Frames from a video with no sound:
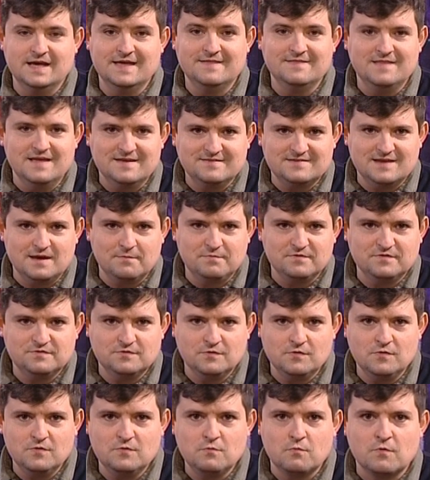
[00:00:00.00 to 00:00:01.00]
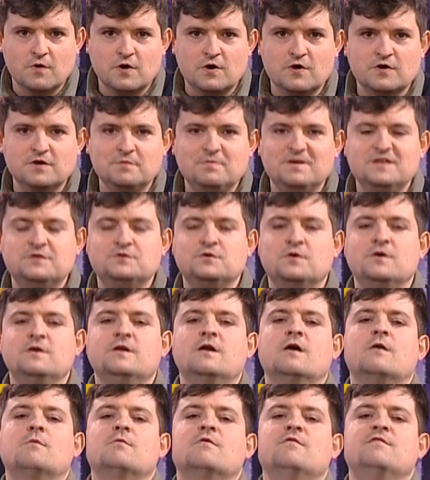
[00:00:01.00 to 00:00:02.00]
In this episode, we're going to be
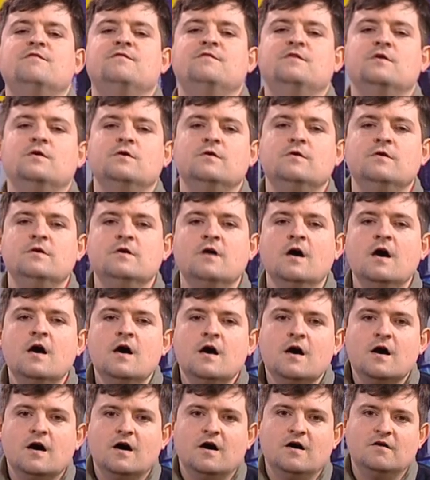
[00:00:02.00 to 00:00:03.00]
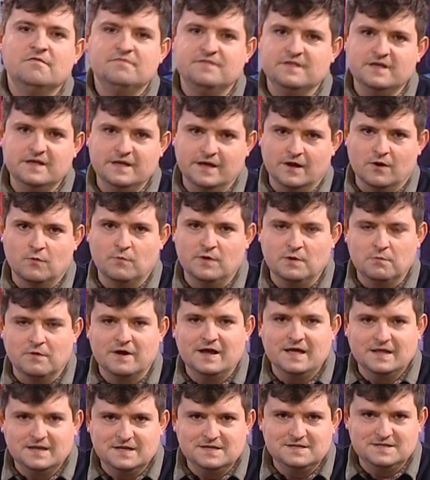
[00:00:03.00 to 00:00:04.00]
doing a review of the year. We were
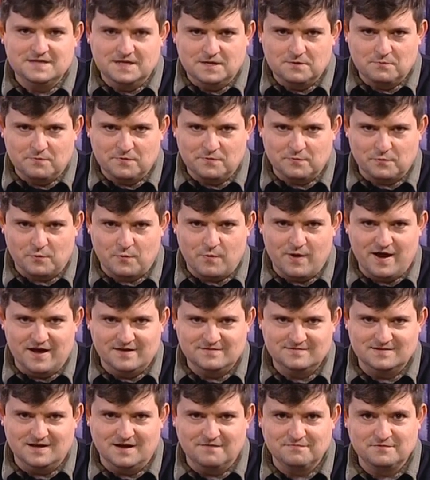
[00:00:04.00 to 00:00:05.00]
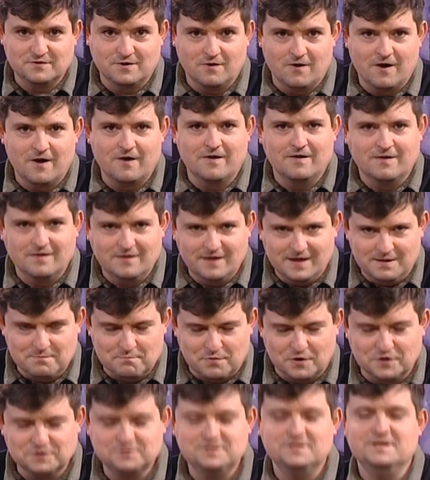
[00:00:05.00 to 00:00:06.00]
inundated with requests after our
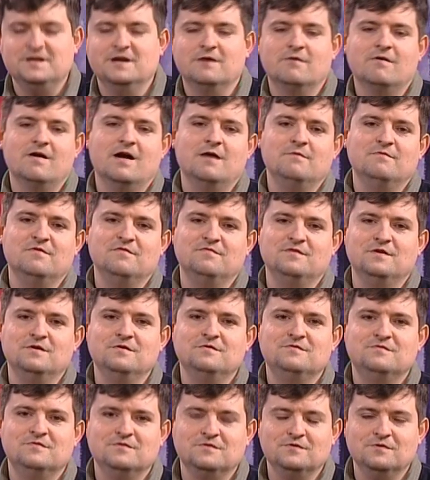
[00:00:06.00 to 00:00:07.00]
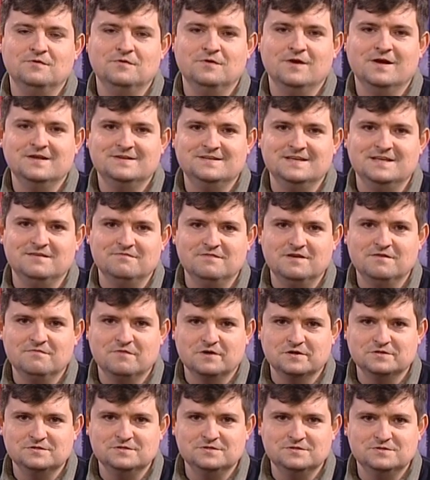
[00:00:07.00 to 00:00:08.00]
in-person year-end review to do a TV
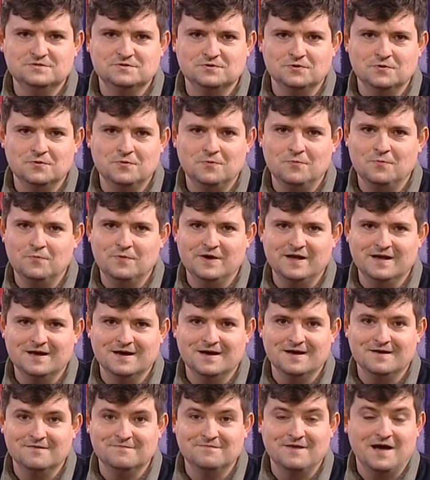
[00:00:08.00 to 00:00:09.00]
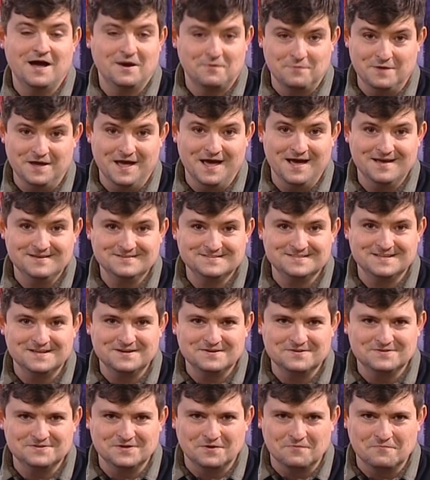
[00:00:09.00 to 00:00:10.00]
version, so we have acquiesced
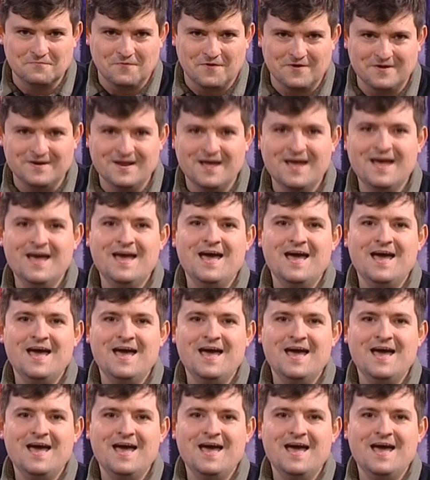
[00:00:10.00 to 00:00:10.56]
and done one